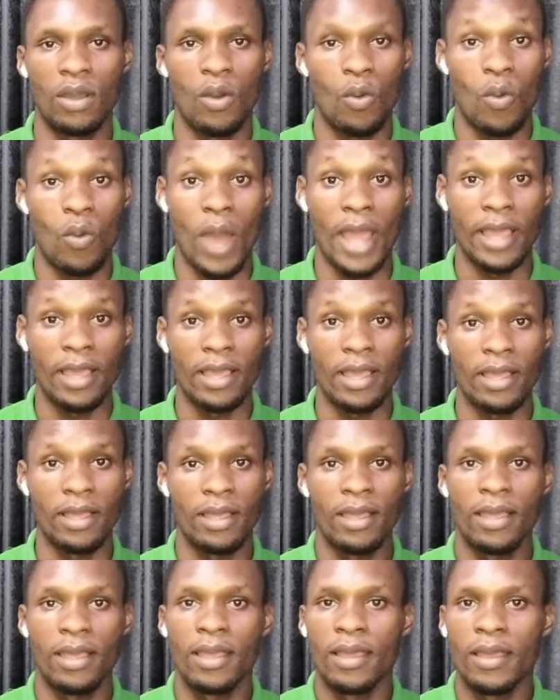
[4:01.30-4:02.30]
Why?
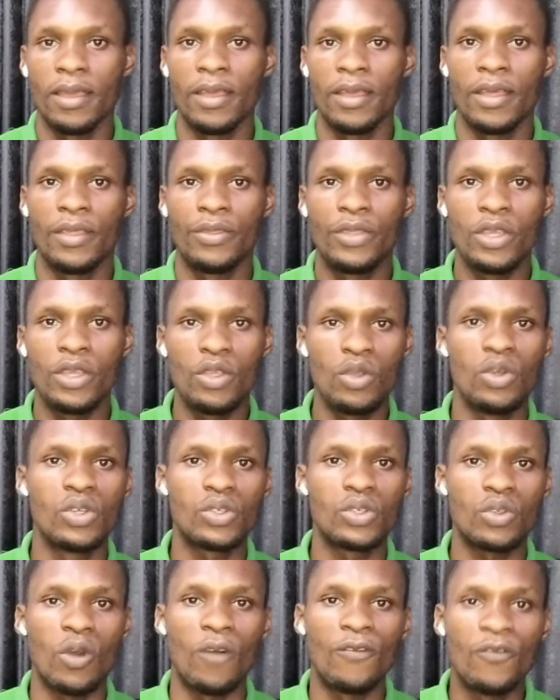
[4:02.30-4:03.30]
The
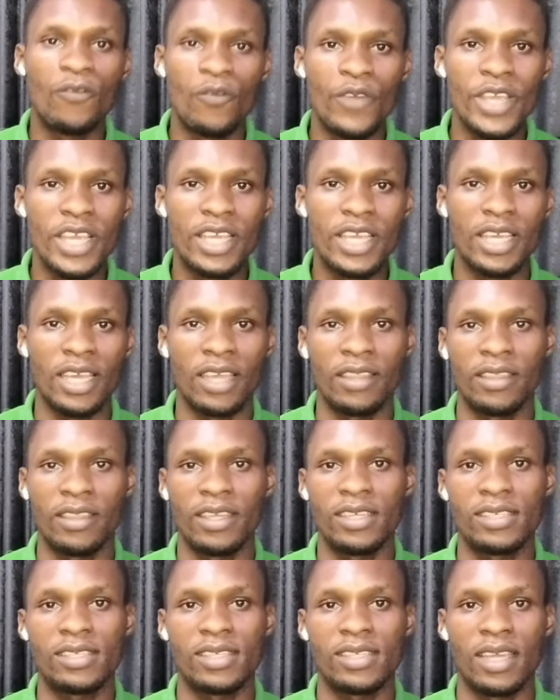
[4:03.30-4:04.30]
use of week in
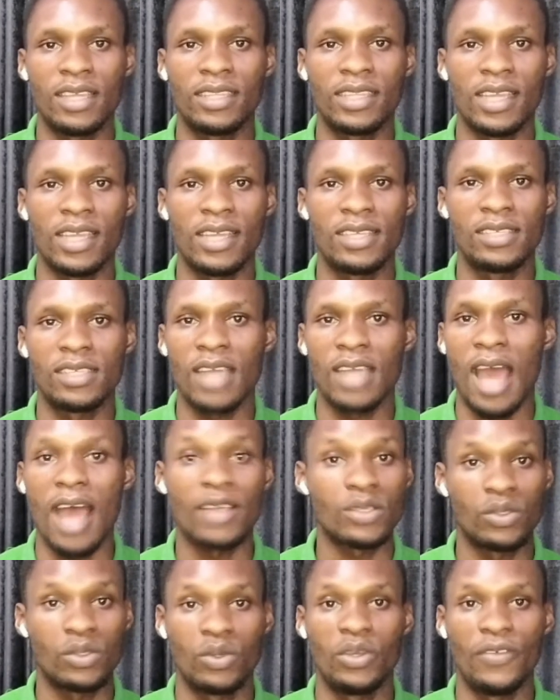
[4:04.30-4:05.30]
this sentence
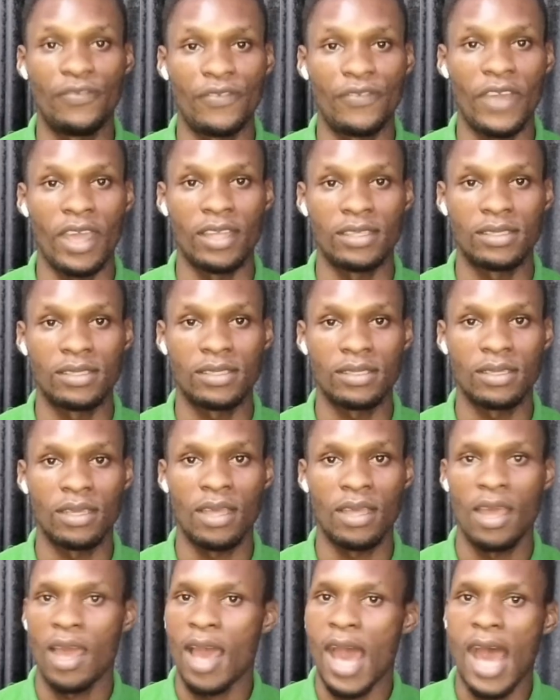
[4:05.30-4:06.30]
has no effect,
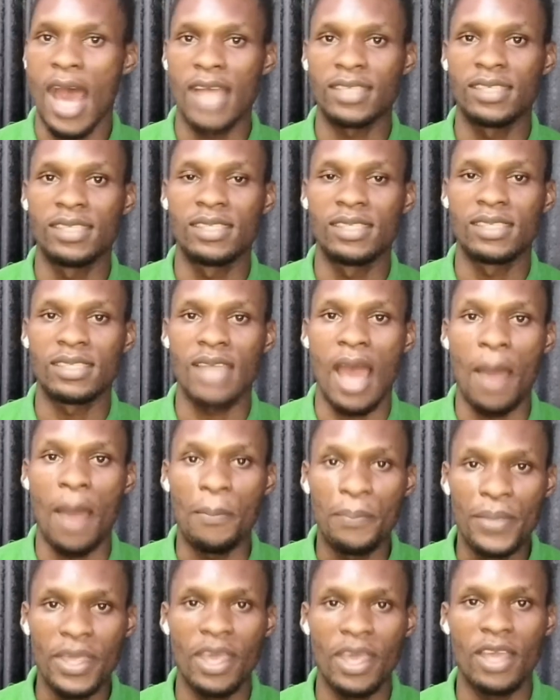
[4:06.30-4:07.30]
as it
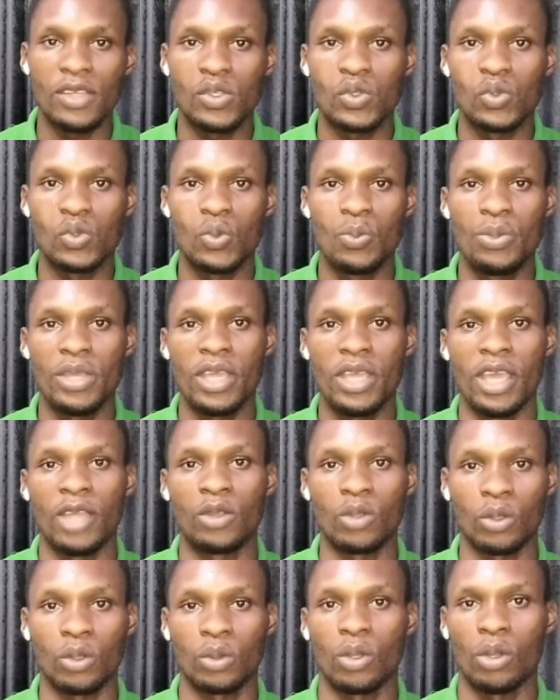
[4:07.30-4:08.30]
appears to be
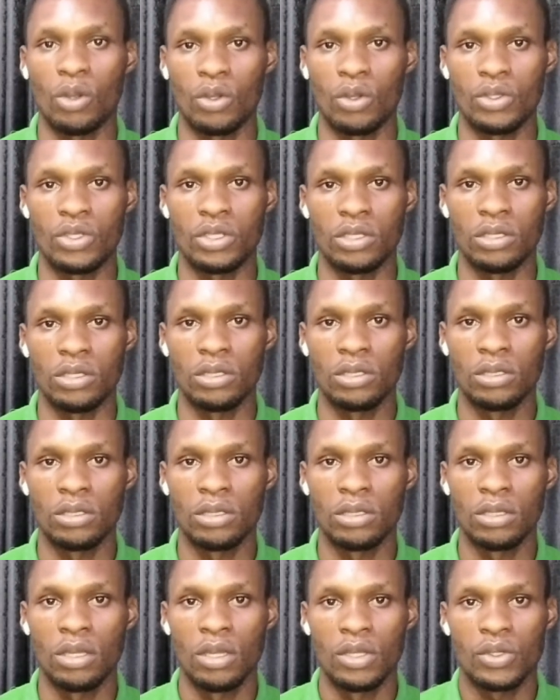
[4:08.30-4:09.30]
a tautology.
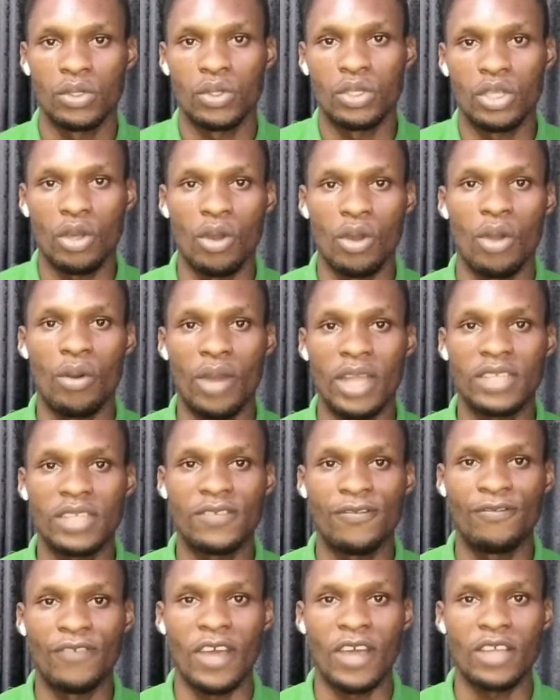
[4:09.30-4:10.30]
So the
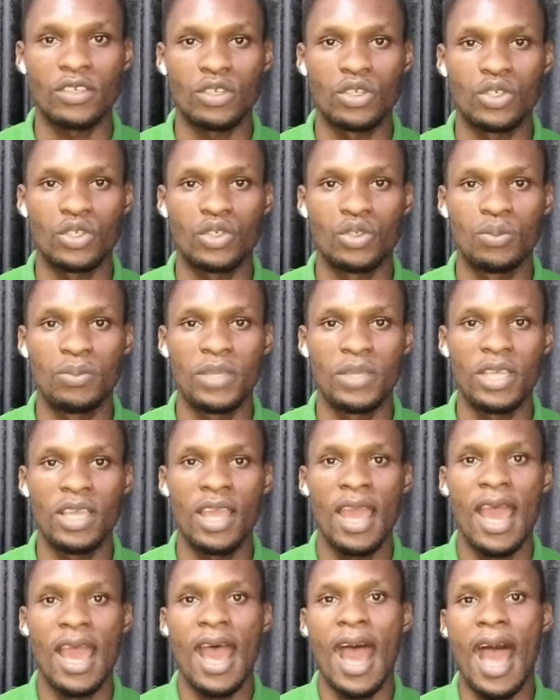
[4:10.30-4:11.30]
correct version should
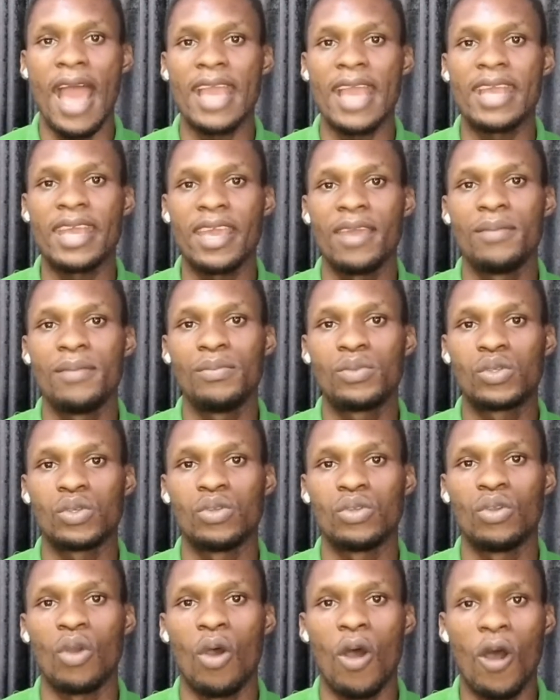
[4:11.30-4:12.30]
be, I came to
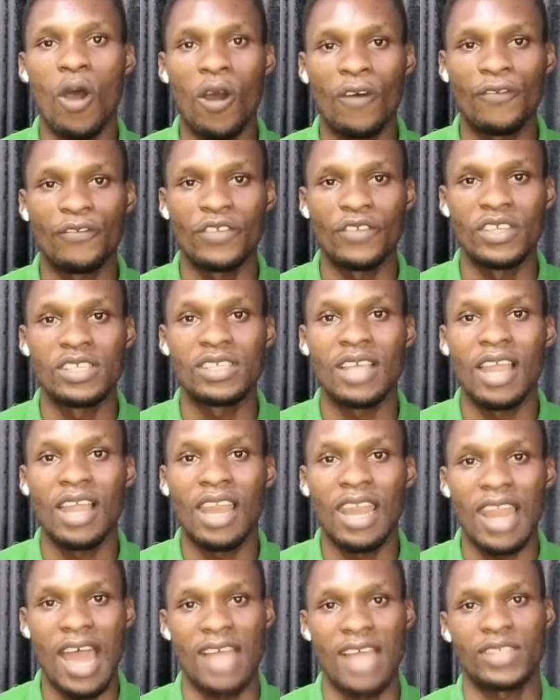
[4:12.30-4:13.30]
your office
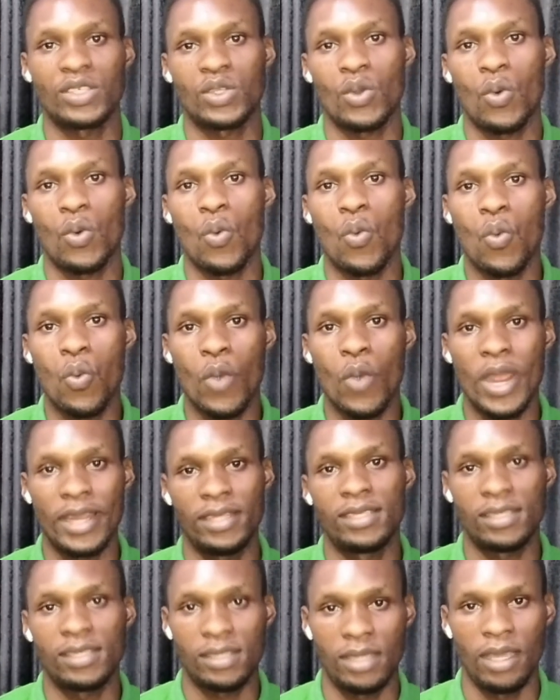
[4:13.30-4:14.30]
last
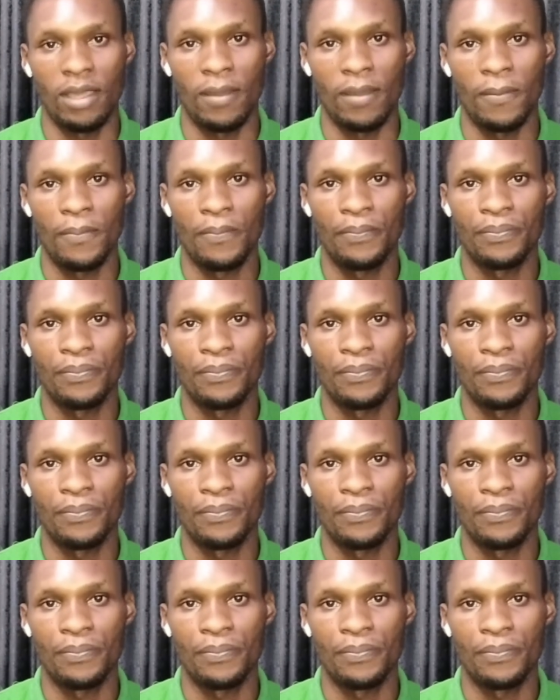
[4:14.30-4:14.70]
Wednesday.